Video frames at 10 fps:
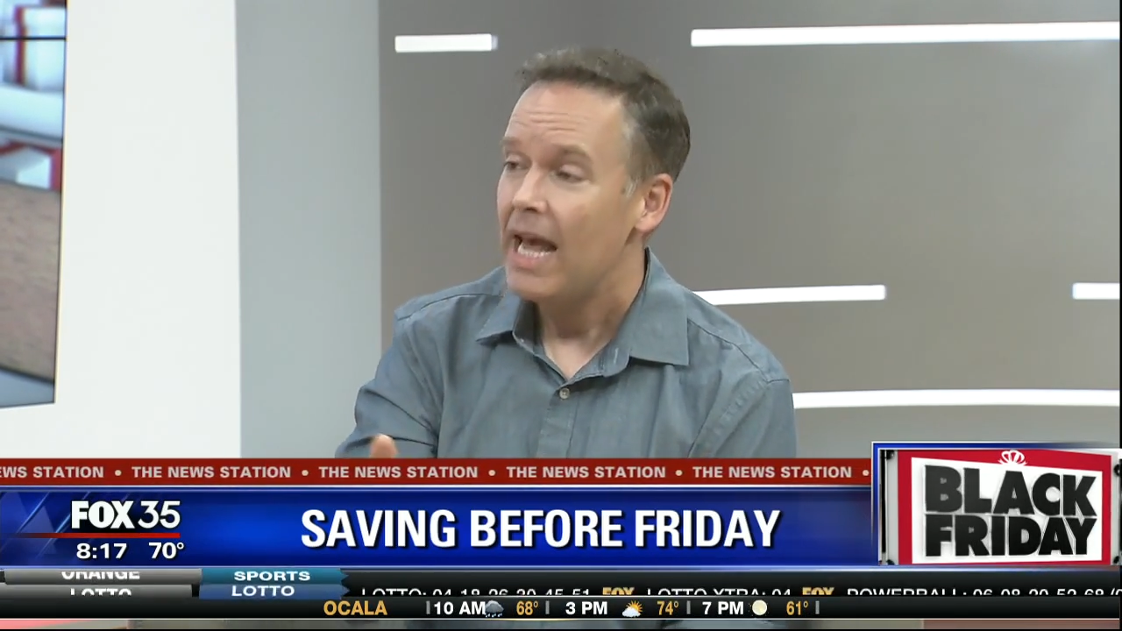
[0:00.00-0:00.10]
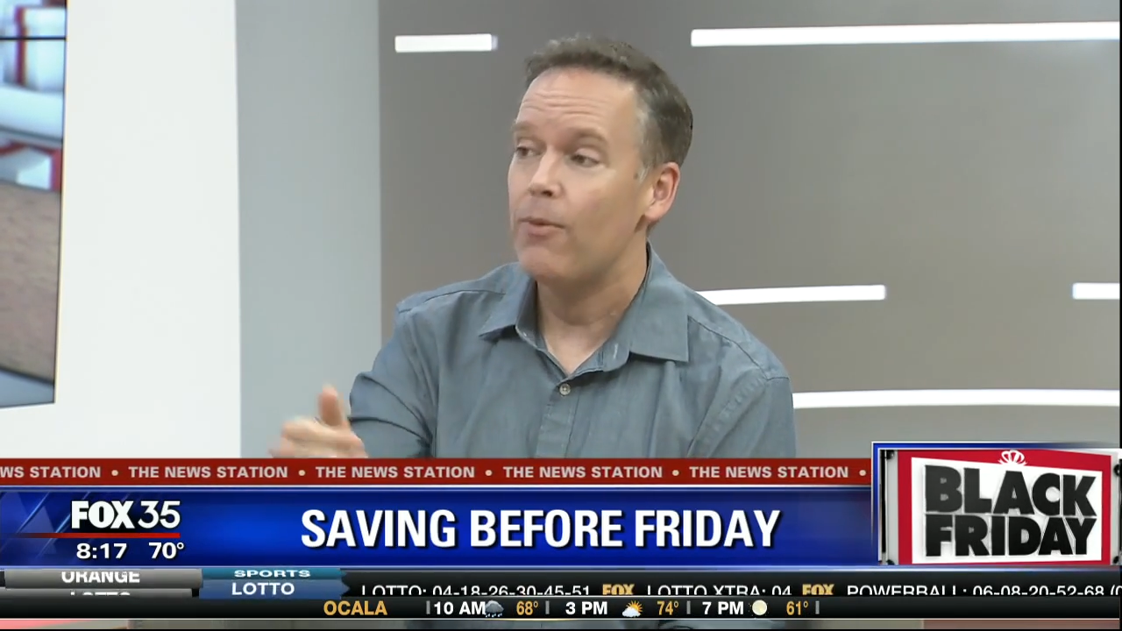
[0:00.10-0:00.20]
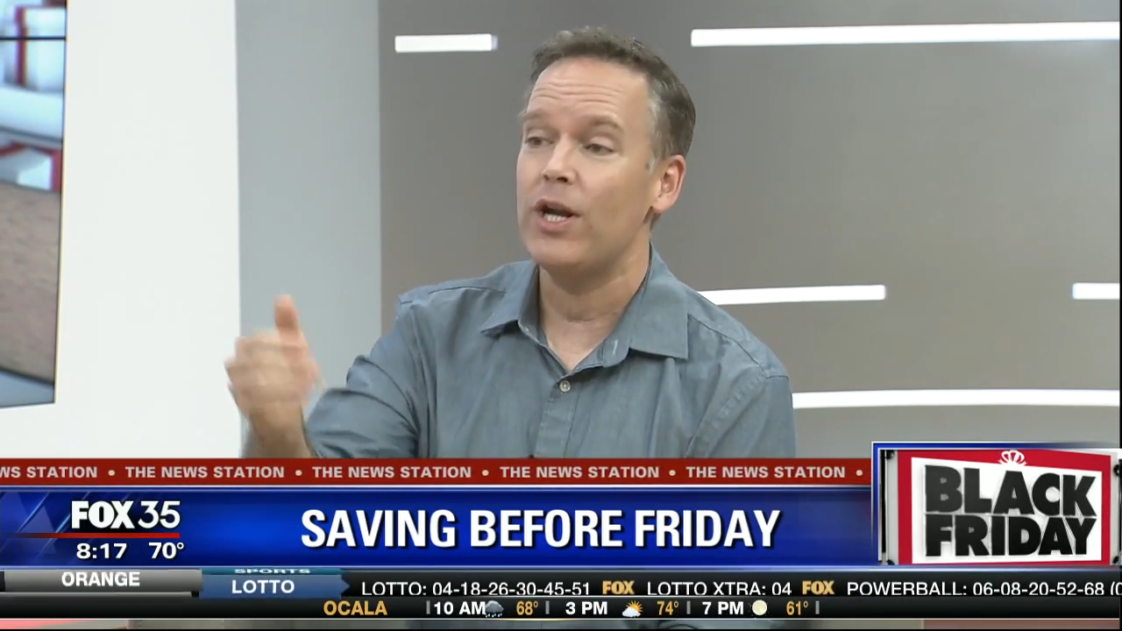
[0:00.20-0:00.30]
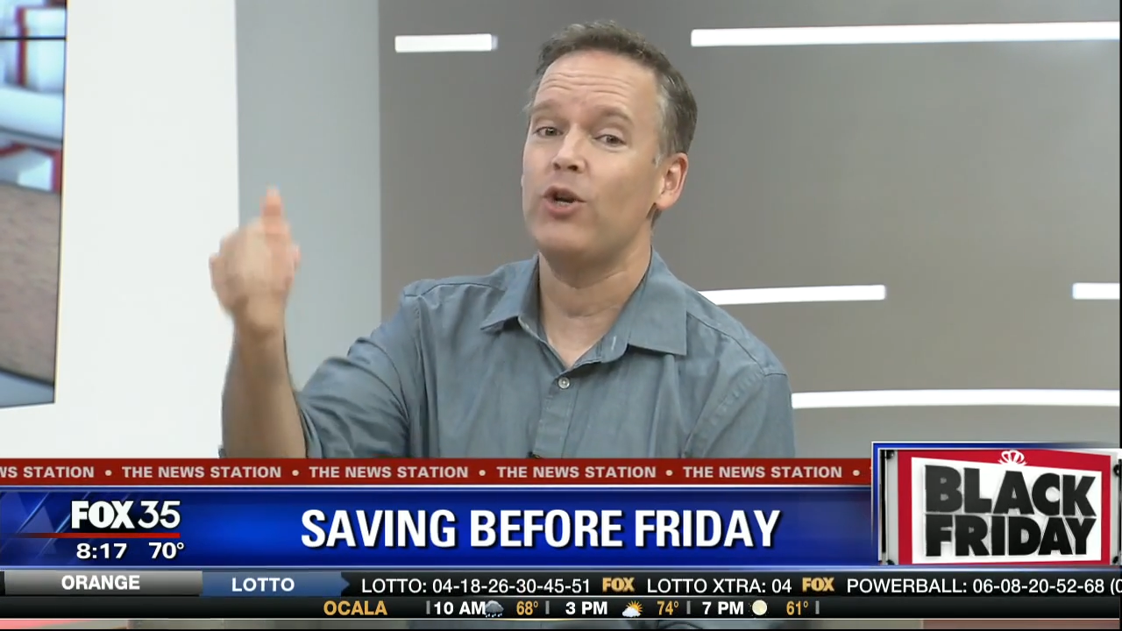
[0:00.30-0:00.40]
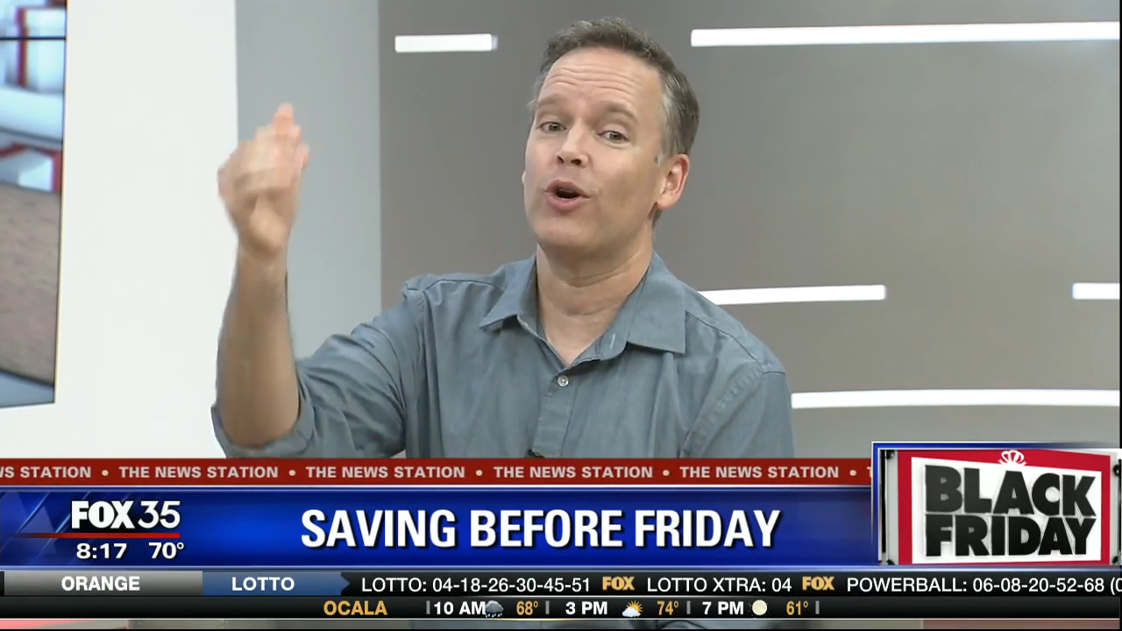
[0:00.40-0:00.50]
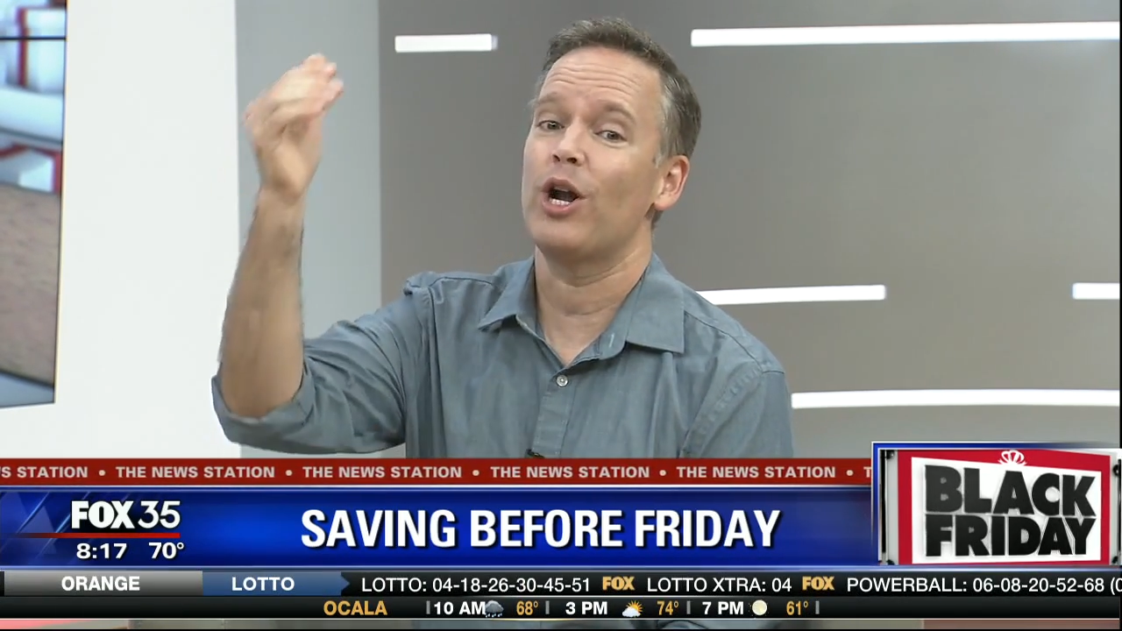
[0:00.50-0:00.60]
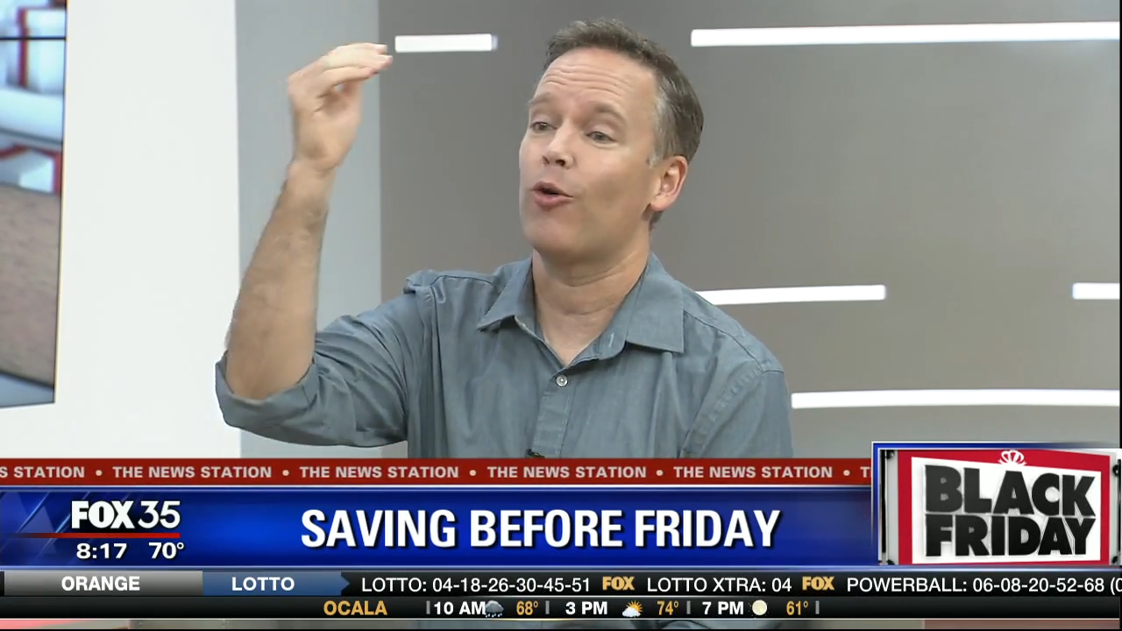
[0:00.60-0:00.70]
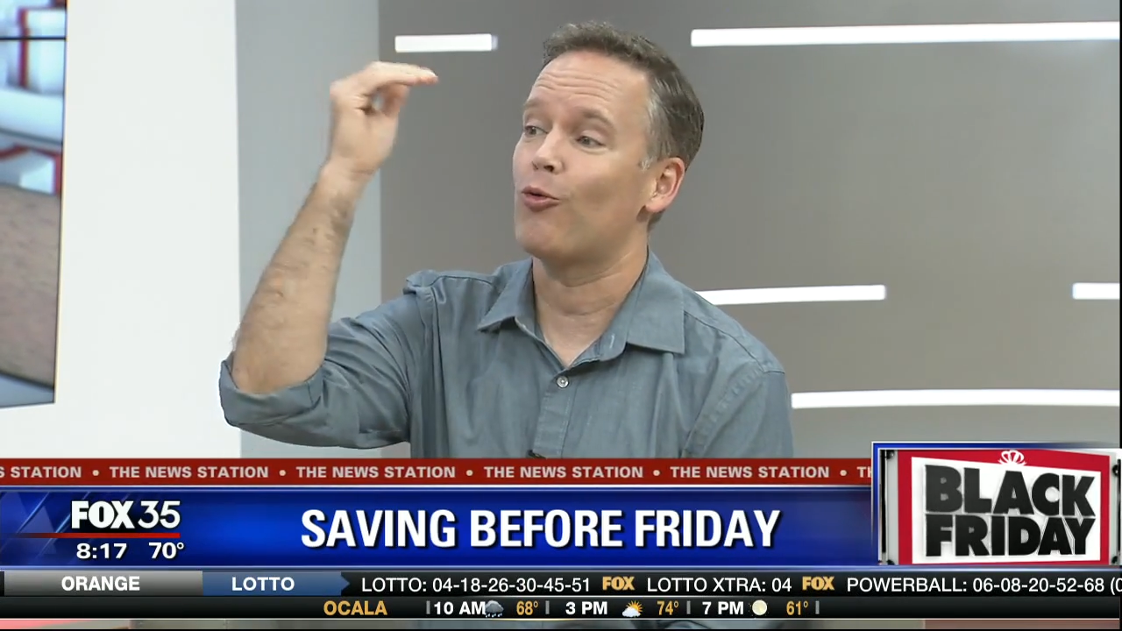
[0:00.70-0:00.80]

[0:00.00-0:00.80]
when you're in a